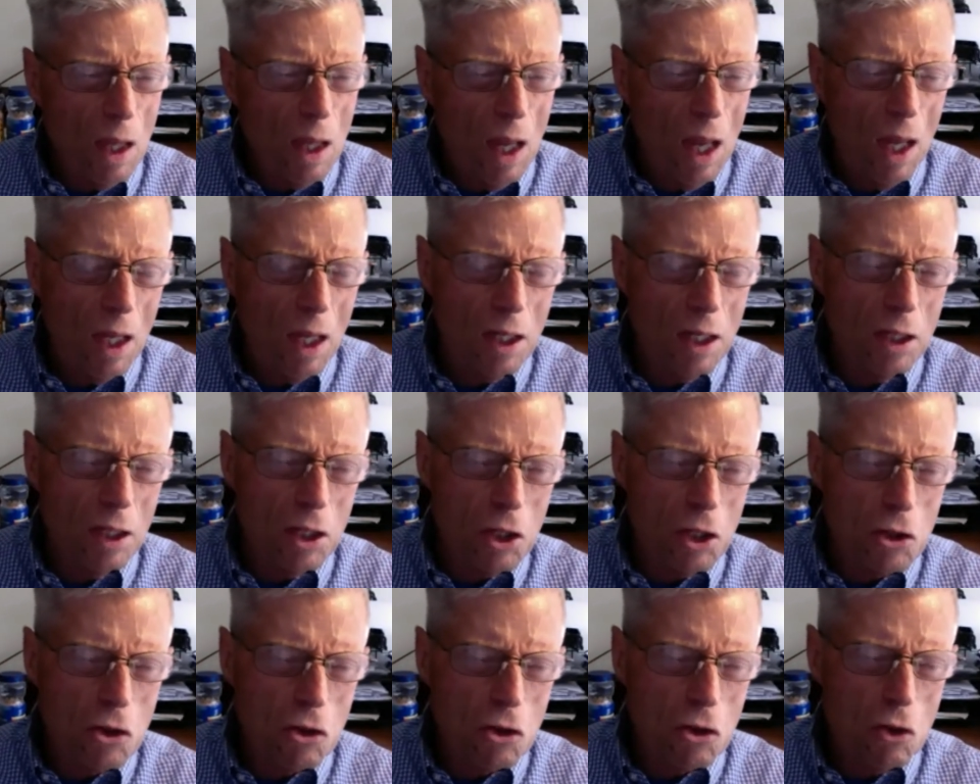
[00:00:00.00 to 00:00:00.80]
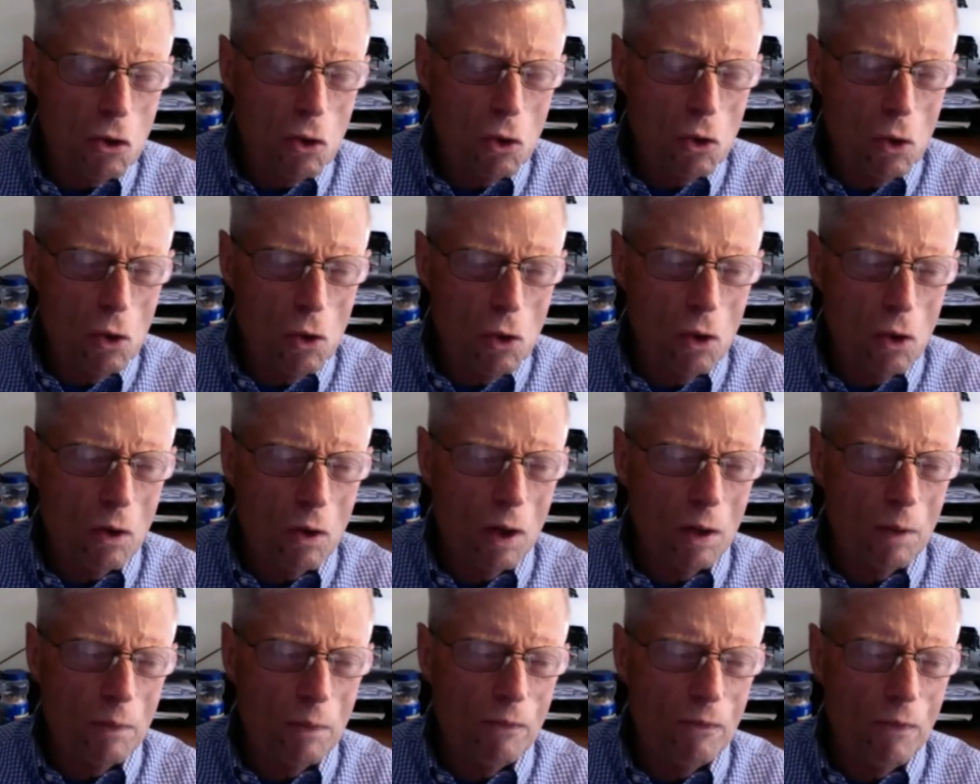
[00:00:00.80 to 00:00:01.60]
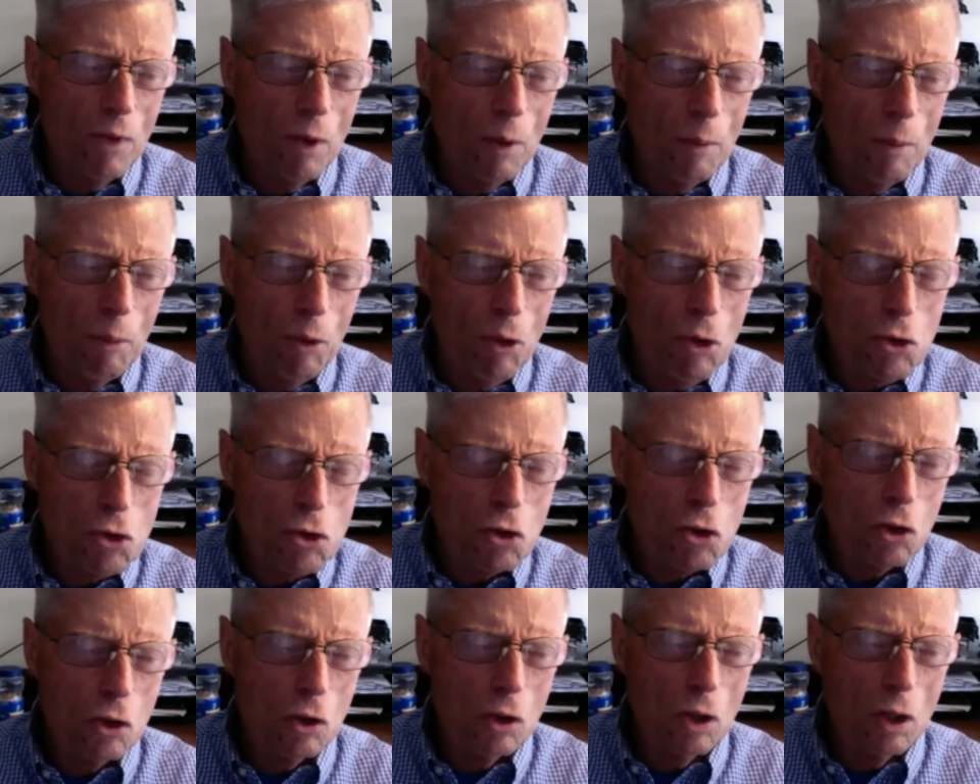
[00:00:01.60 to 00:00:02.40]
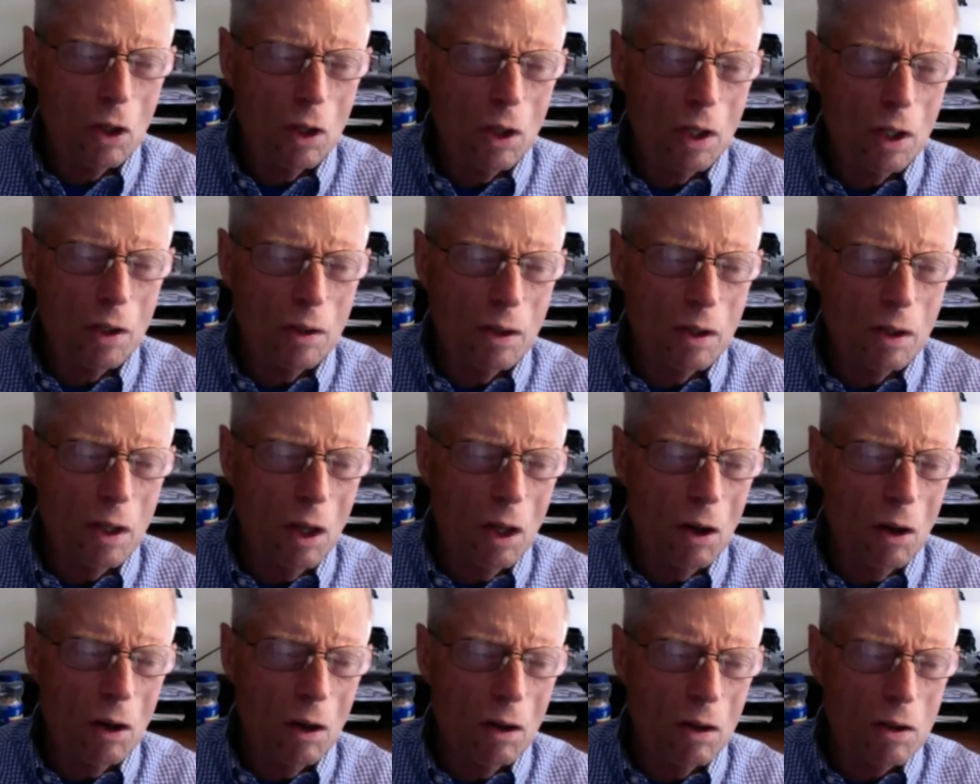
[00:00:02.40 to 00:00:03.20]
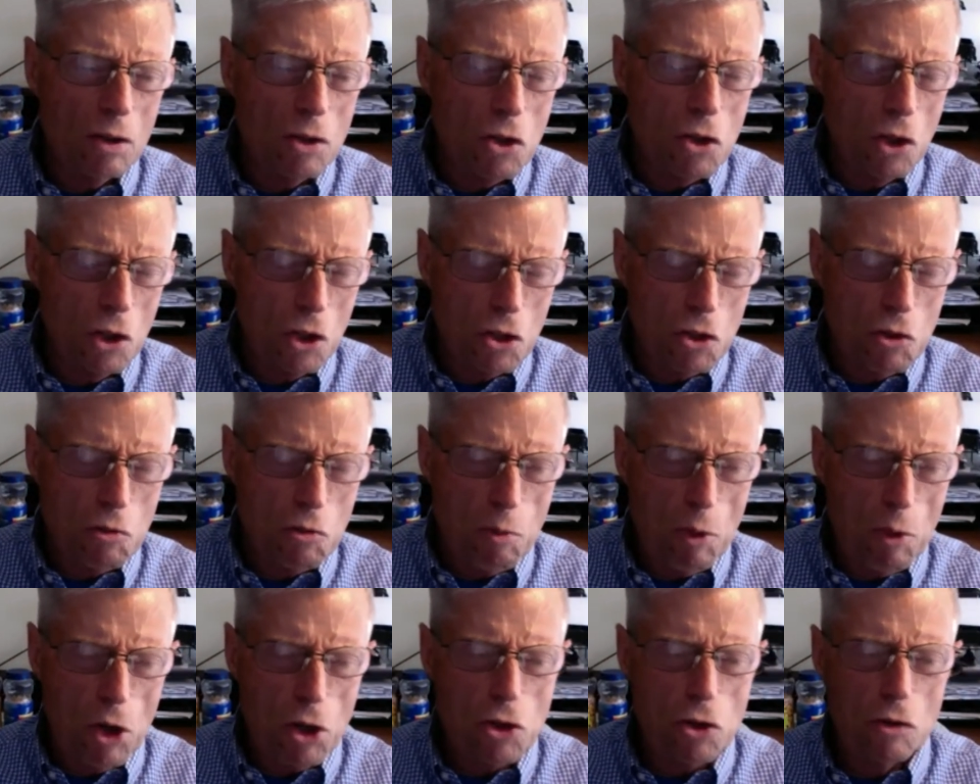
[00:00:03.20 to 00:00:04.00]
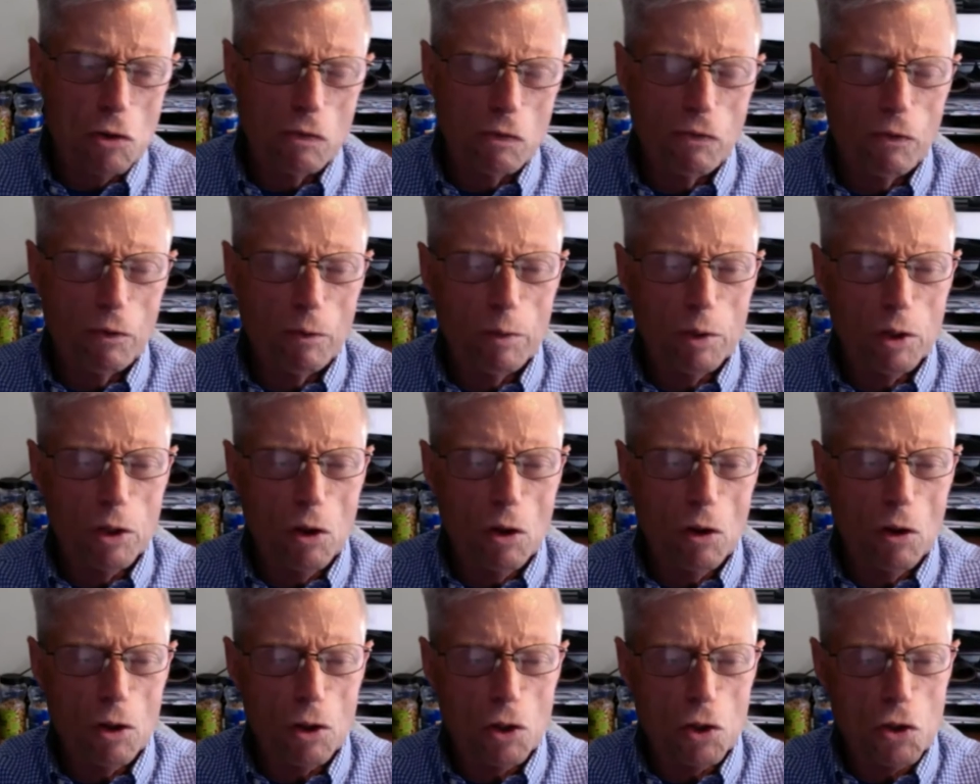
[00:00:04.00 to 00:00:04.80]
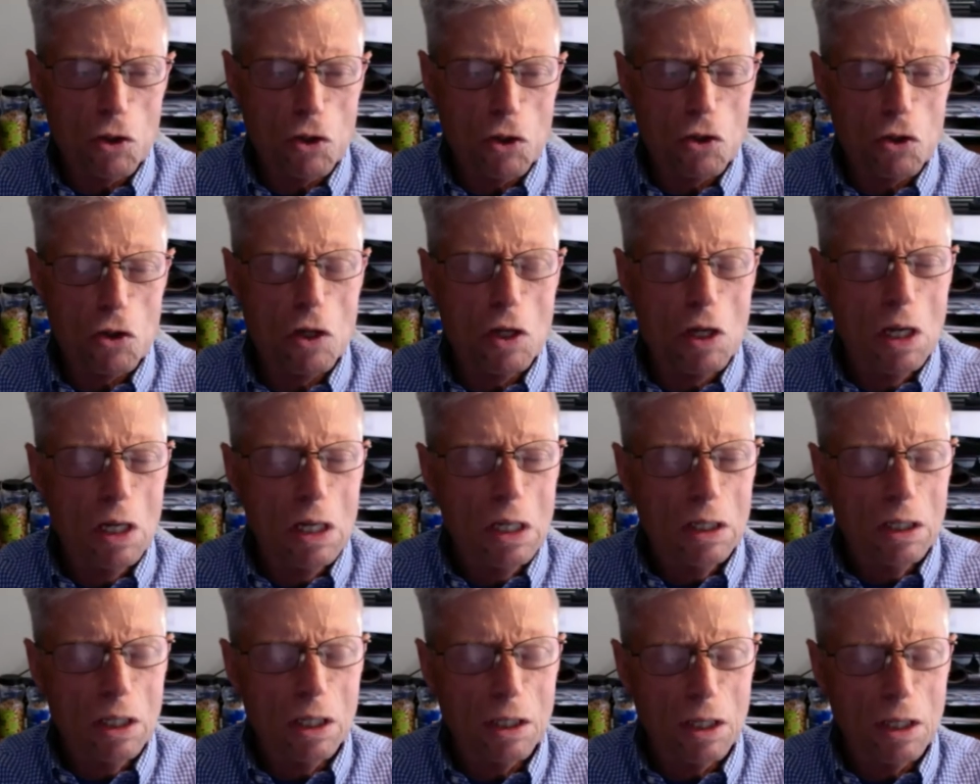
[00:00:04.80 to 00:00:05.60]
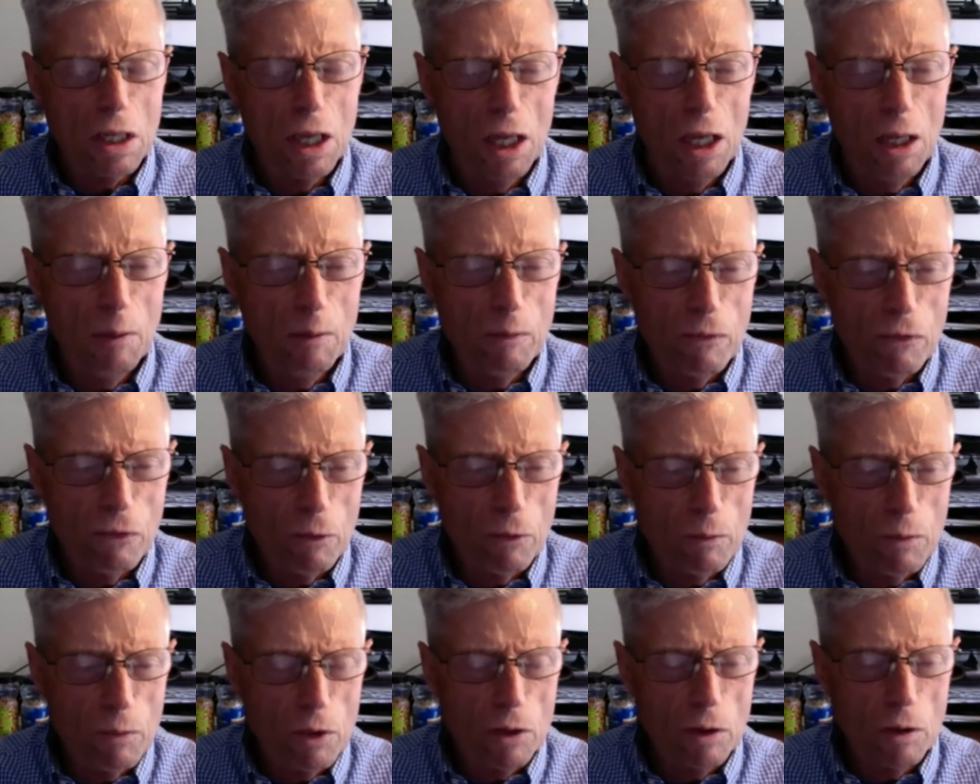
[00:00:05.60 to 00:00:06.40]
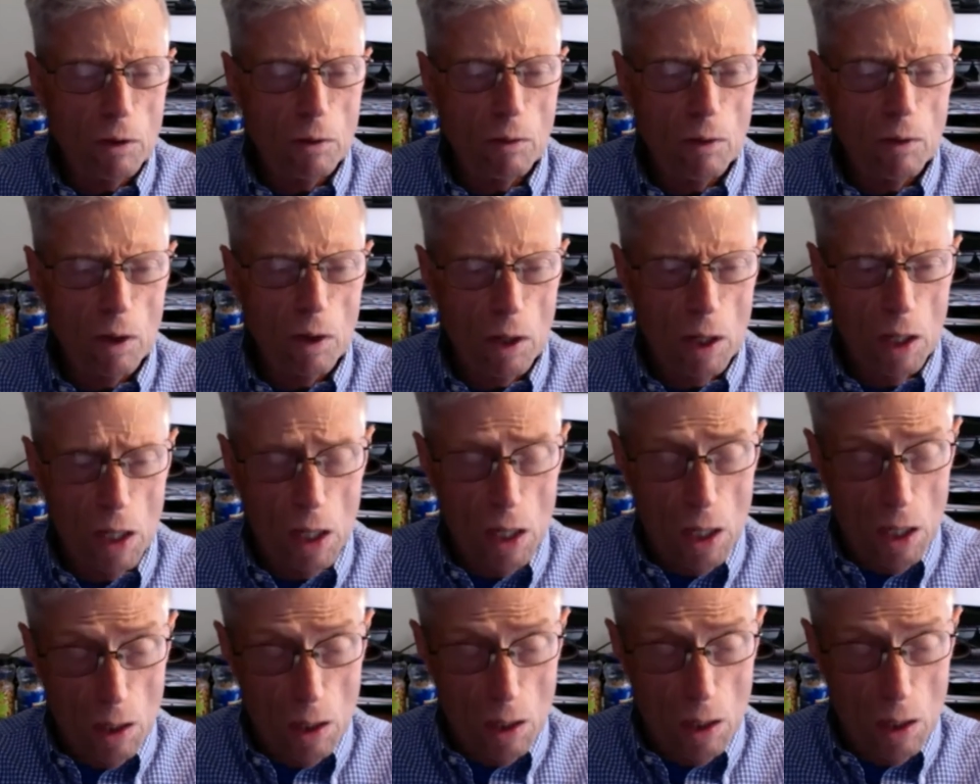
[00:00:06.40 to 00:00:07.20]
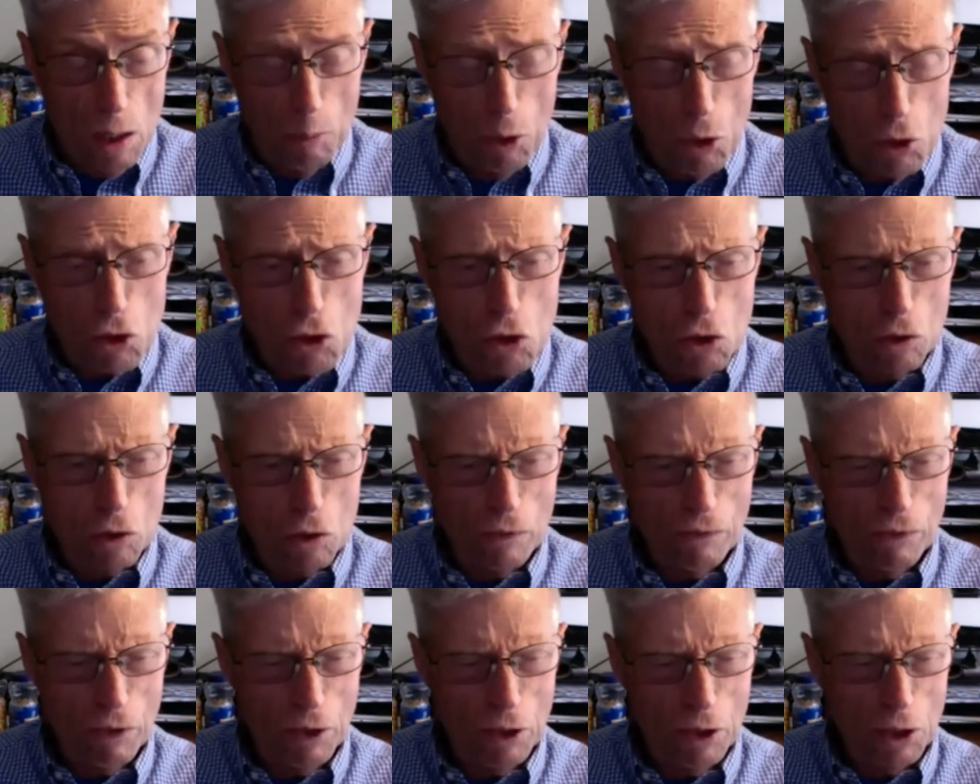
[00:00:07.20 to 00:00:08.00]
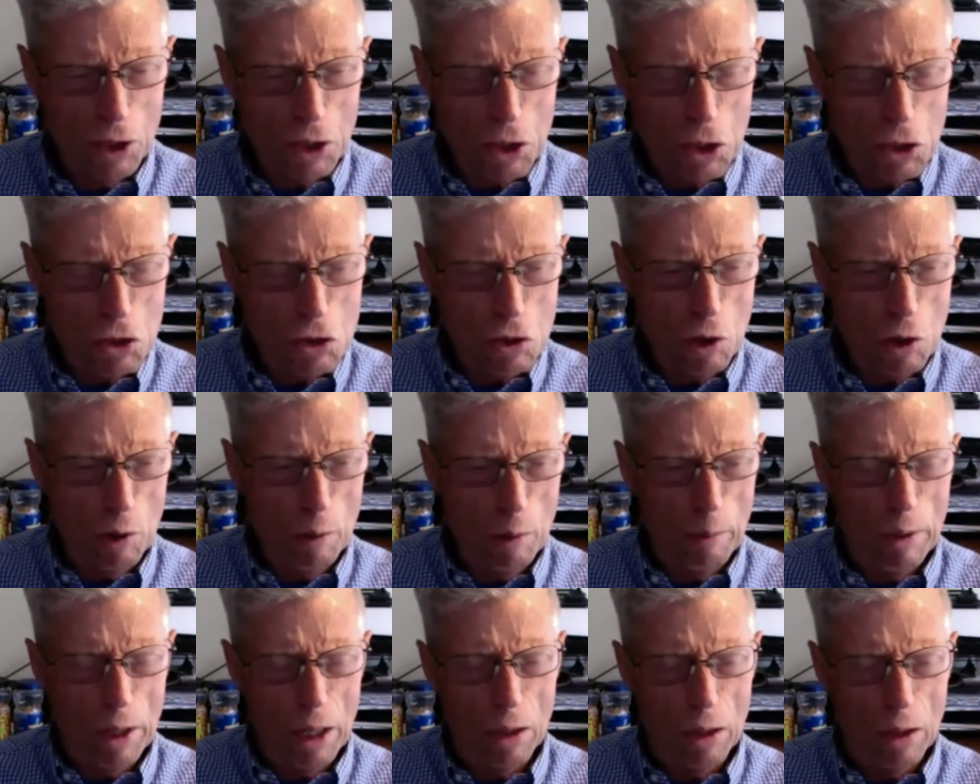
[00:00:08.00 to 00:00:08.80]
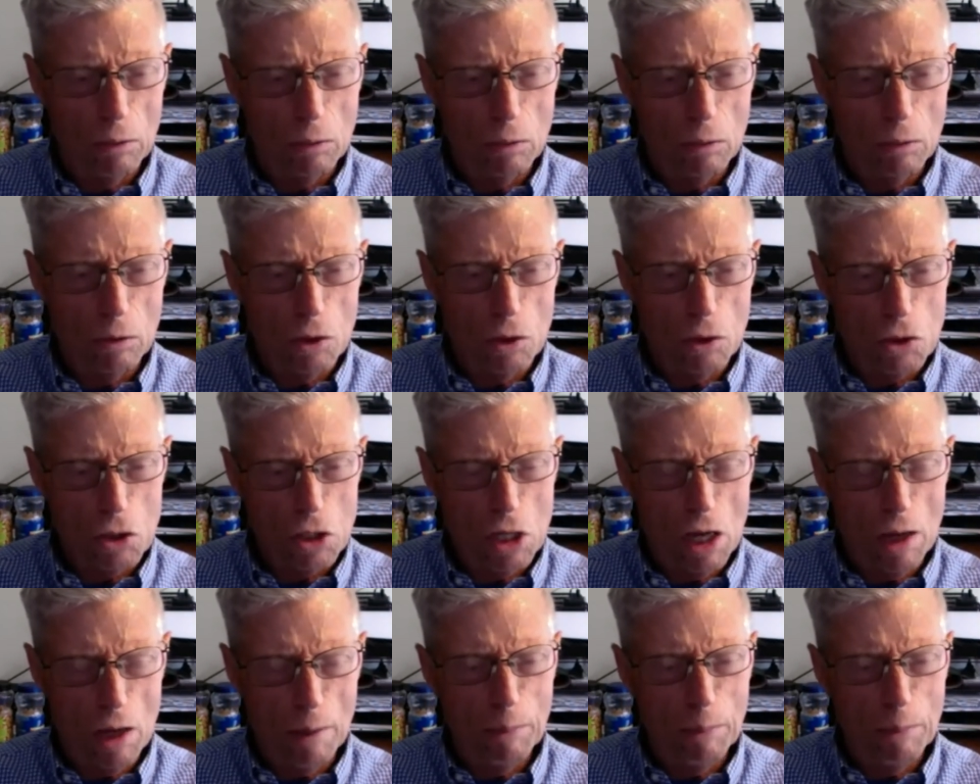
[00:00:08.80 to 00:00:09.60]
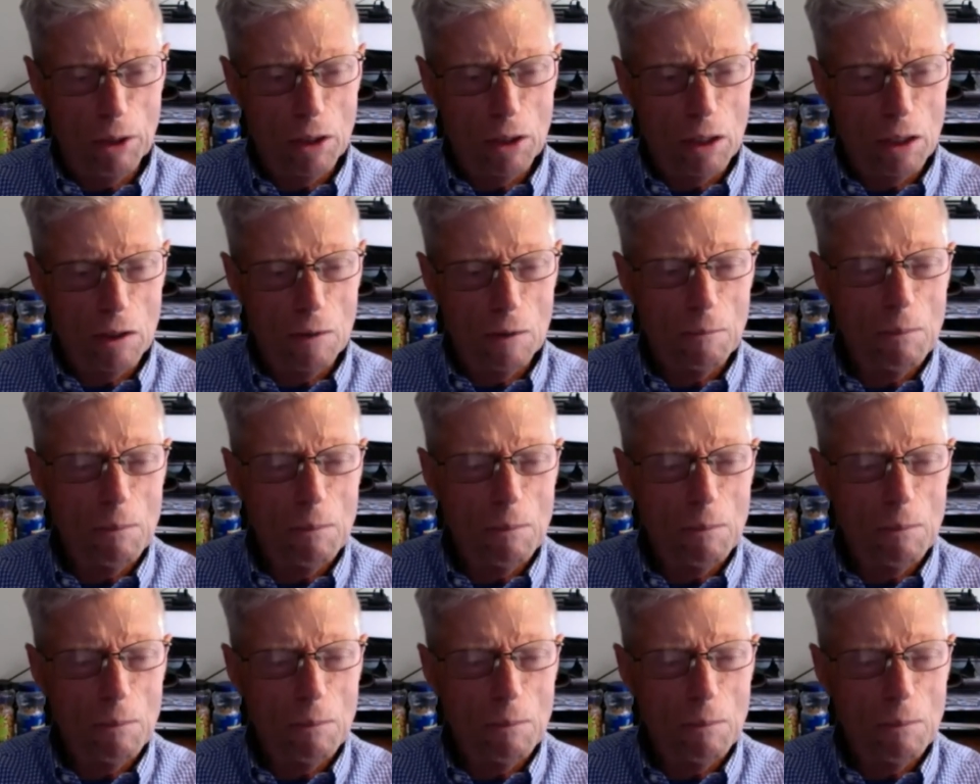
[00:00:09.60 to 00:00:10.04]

had at its core a personal and expression from the artist that came from their personal feelings about the topic,